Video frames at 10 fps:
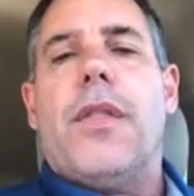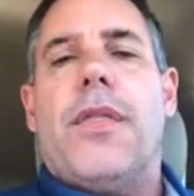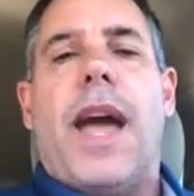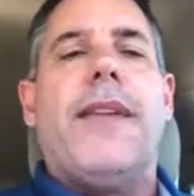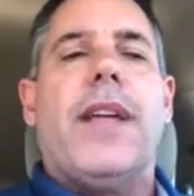
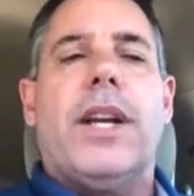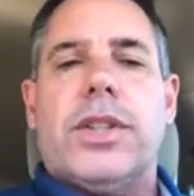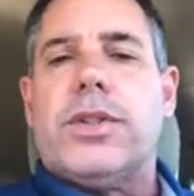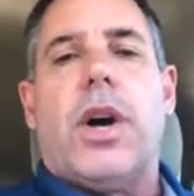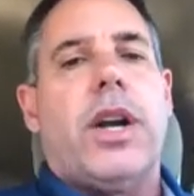They then
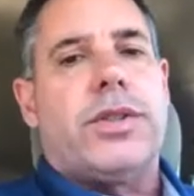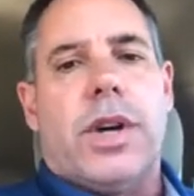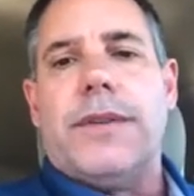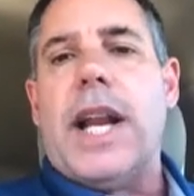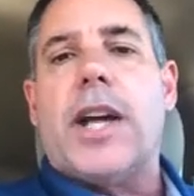just started
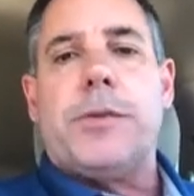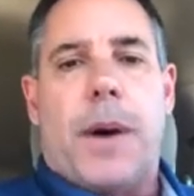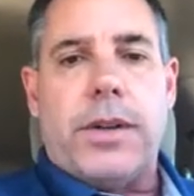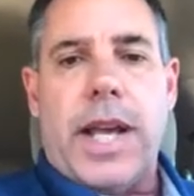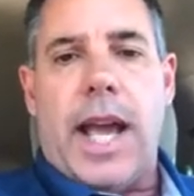serving ex
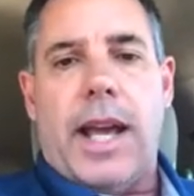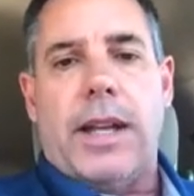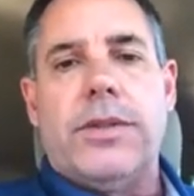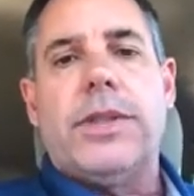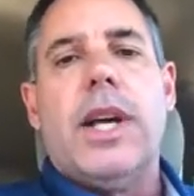
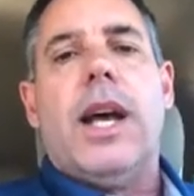partes